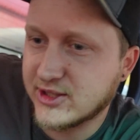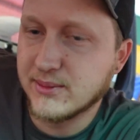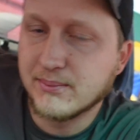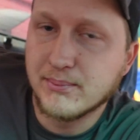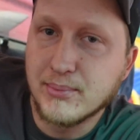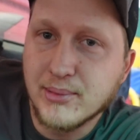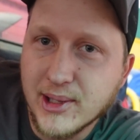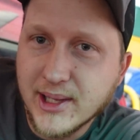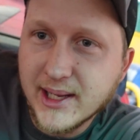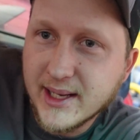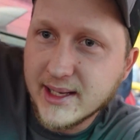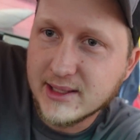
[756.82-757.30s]
in
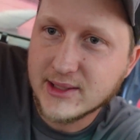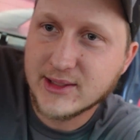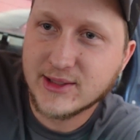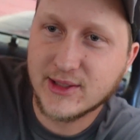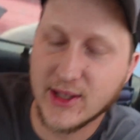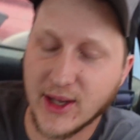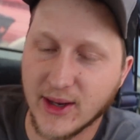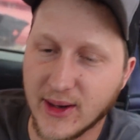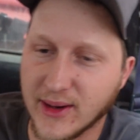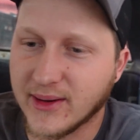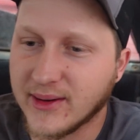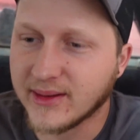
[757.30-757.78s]
place.
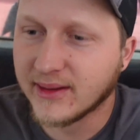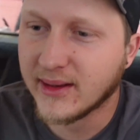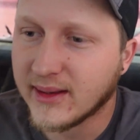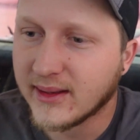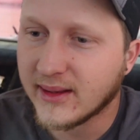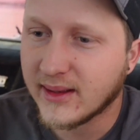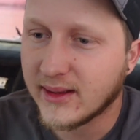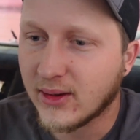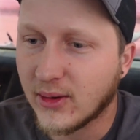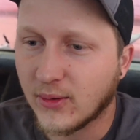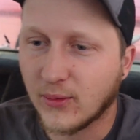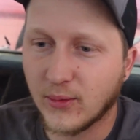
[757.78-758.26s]
So
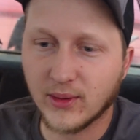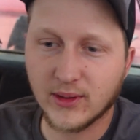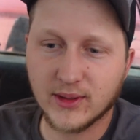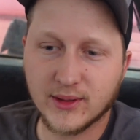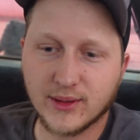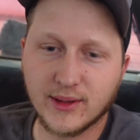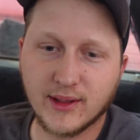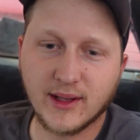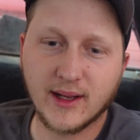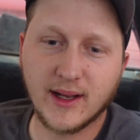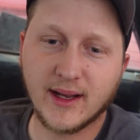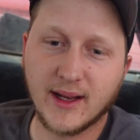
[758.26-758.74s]

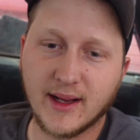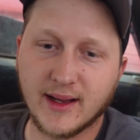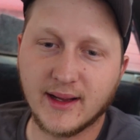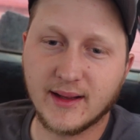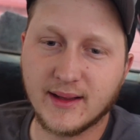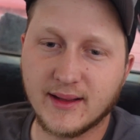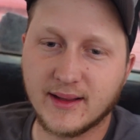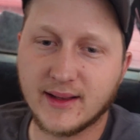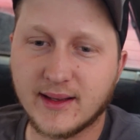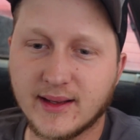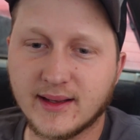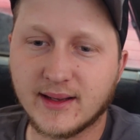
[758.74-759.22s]
we'll
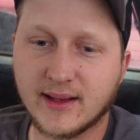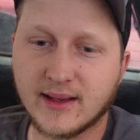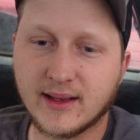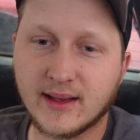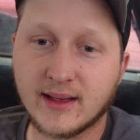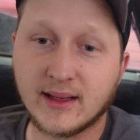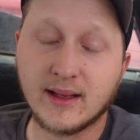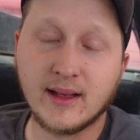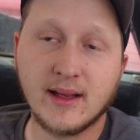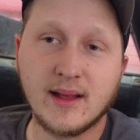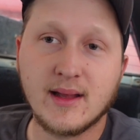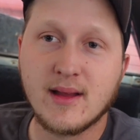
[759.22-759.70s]

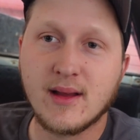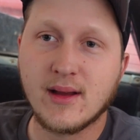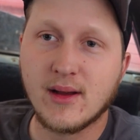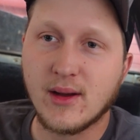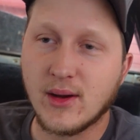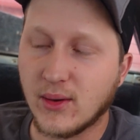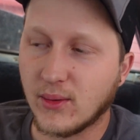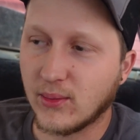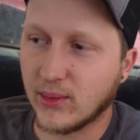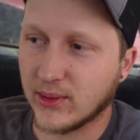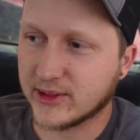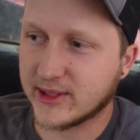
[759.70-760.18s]

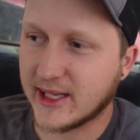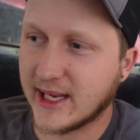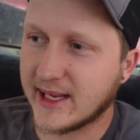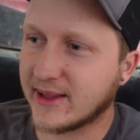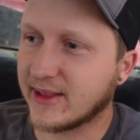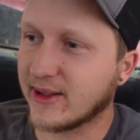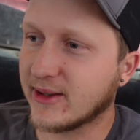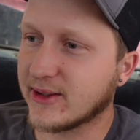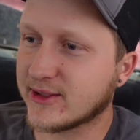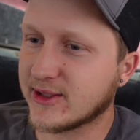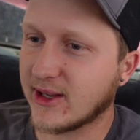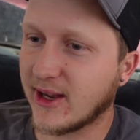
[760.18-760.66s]
take
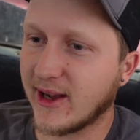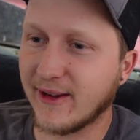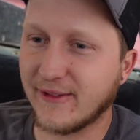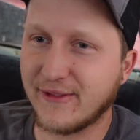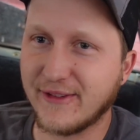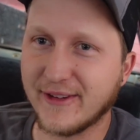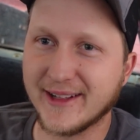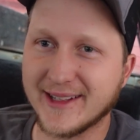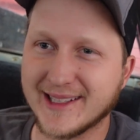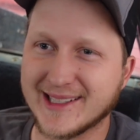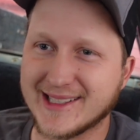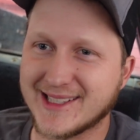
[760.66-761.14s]
those off
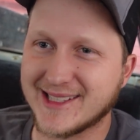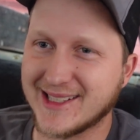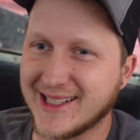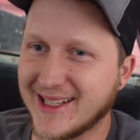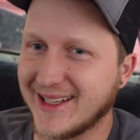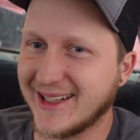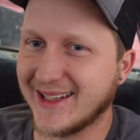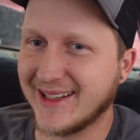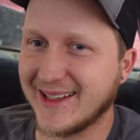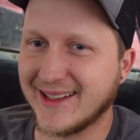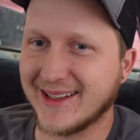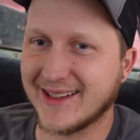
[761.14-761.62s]
and
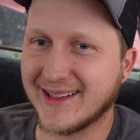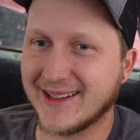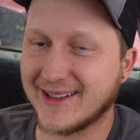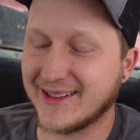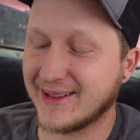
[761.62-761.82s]
see